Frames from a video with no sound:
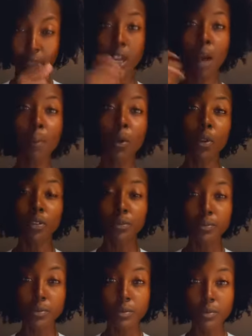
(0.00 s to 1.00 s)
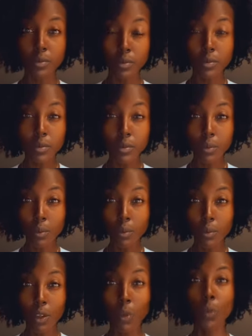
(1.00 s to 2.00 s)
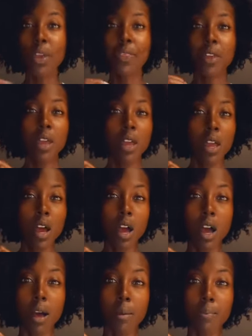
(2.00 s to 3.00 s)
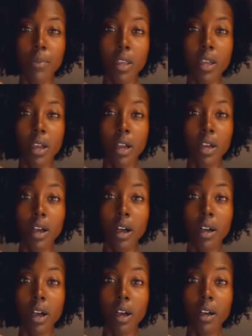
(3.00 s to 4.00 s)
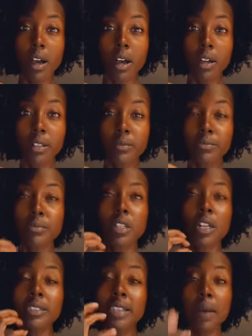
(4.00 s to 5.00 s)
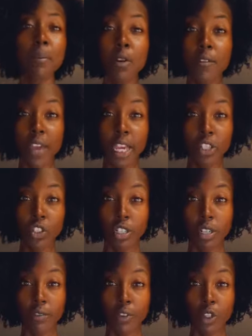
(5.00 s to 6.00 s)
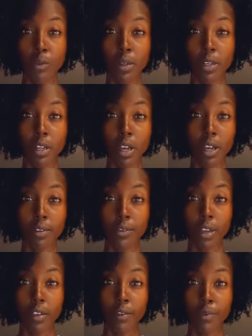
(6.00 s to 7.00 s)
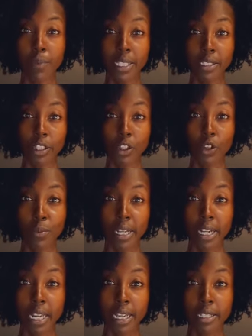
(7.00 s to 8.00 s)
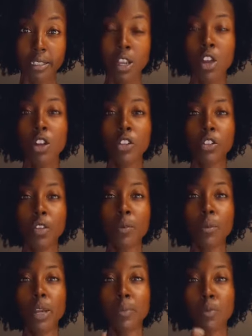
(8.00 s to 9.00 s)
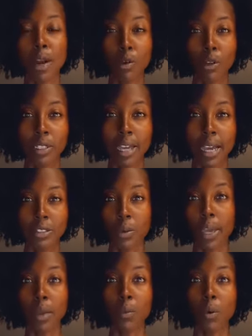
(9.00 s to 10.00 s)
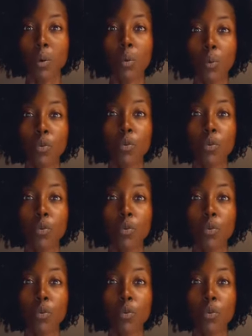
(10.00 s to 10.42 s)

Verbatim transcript: coupled with um, a, a, a, a deprivation of human of, of basic human needs so then we prioritize okay well